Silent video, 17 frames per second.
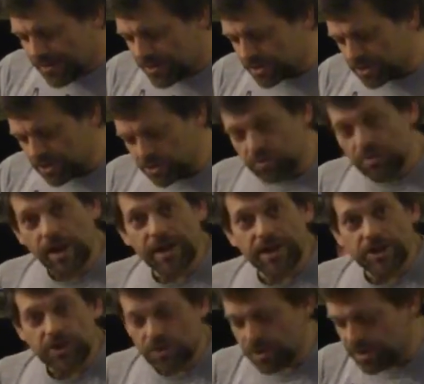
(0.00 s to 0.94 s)
This goes
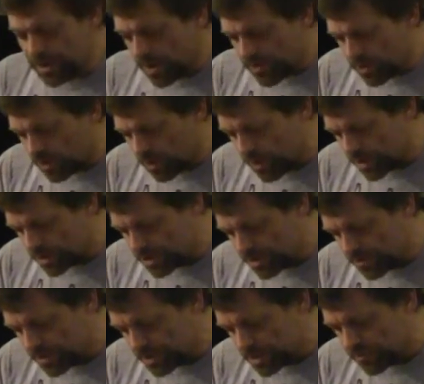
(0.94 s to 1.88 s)
right into another
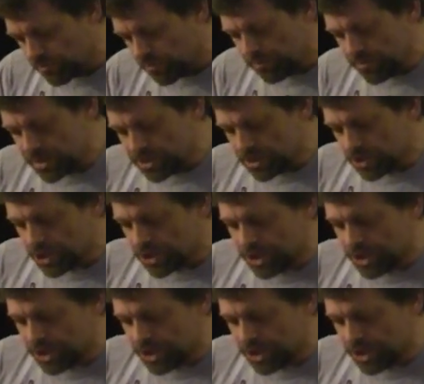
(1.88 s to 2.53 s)
question. This is from Mr.